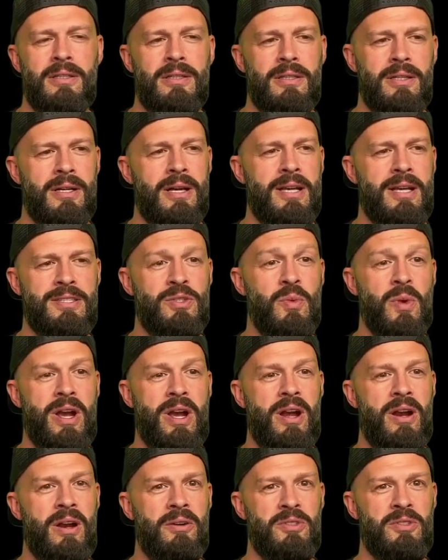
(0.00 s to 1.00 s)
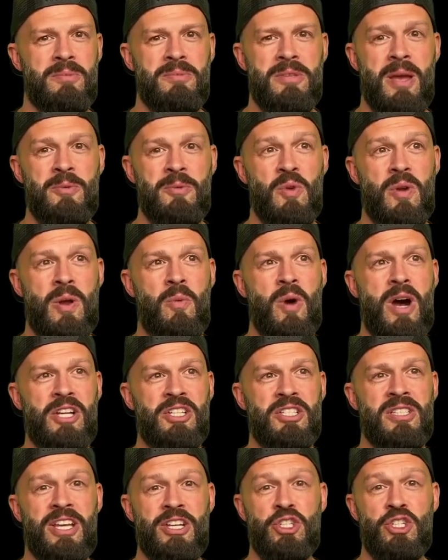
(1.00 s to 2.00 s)
I swear, sometimes when I'm
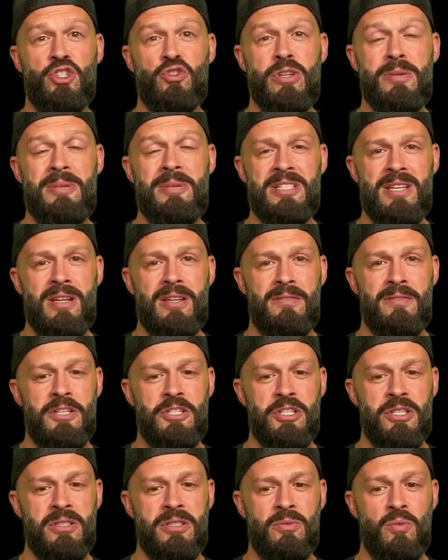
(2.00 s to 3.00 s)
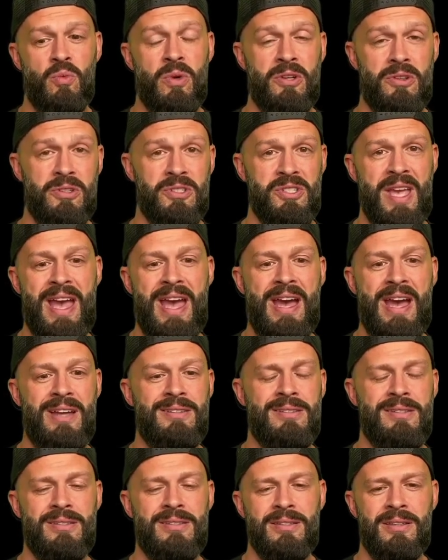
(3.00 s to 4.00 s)
watching, like, streaming television where there's
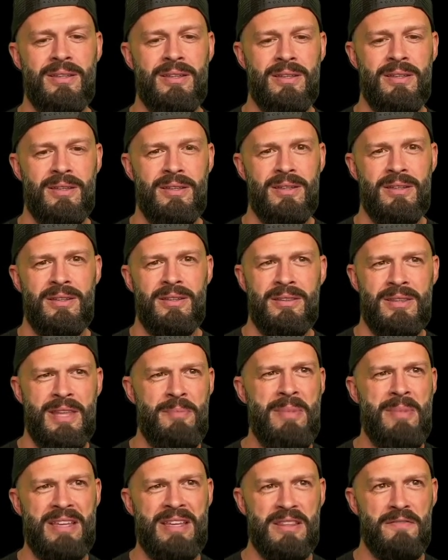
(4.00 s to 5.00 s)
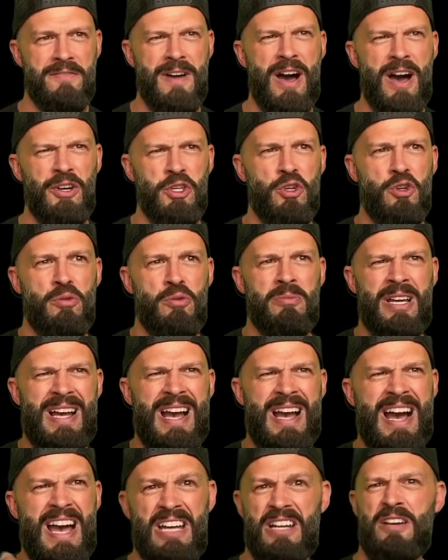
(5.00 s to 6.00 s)
ads, they make the volume, like,
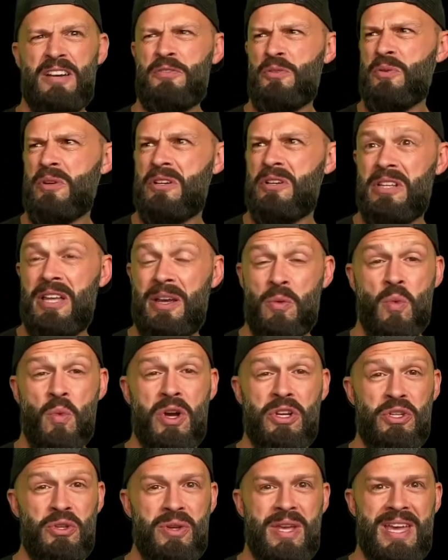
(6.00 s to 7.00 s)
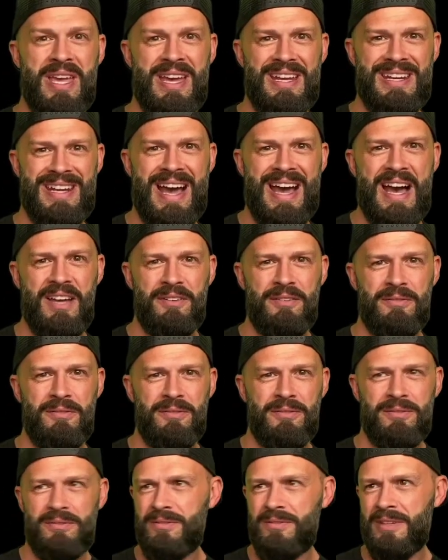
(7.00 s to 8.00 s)
high enough to where you're, like, one, you can't not,
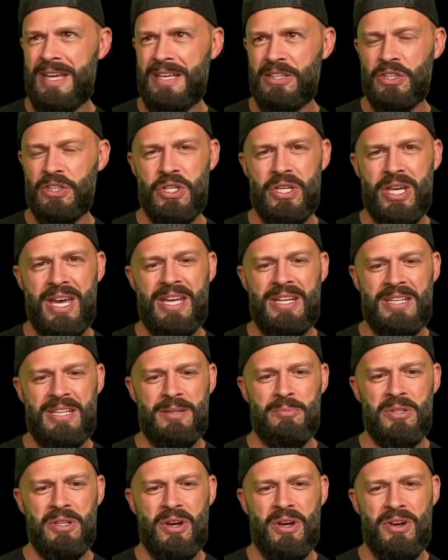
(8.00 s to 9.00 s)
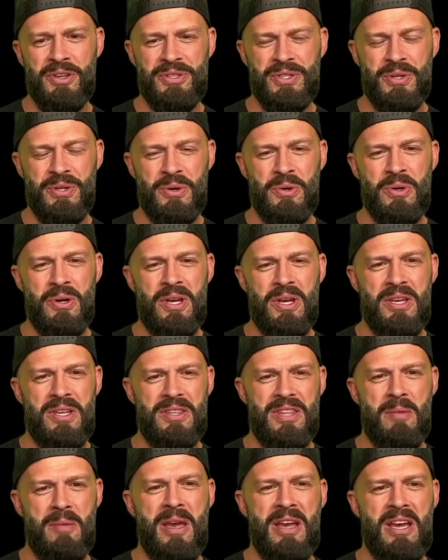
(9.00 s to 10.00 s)
like, look at it, but also
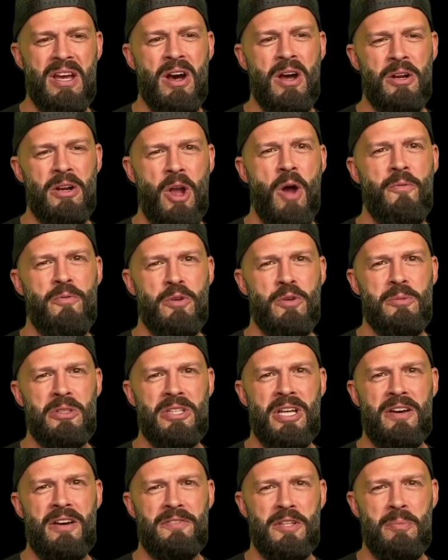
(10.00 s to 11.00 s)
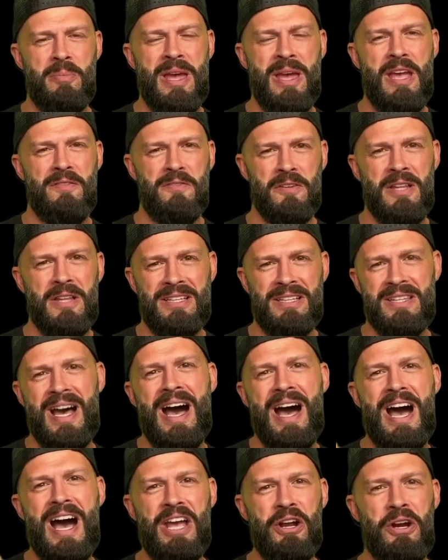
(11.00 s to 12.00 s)
they make it uncomfortable enough to pay for, like, the
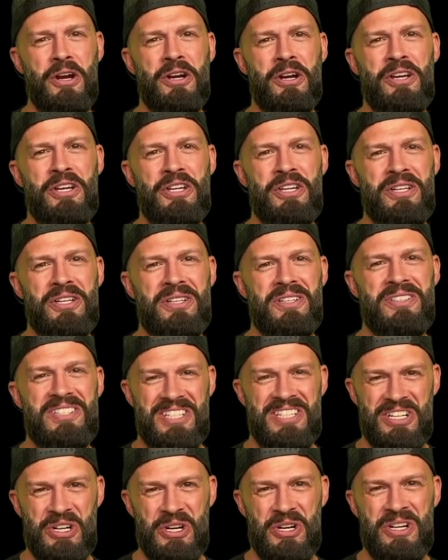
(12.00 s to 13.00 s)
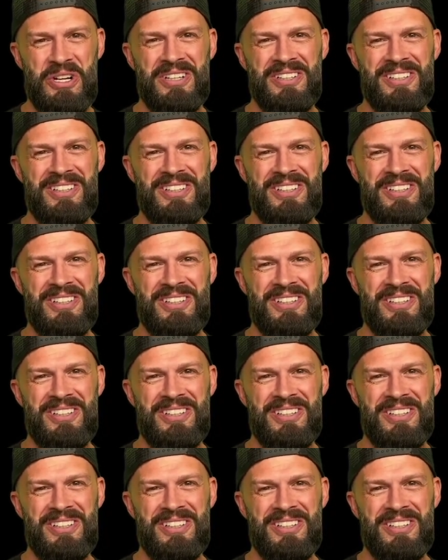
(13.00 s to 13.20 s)
higher tier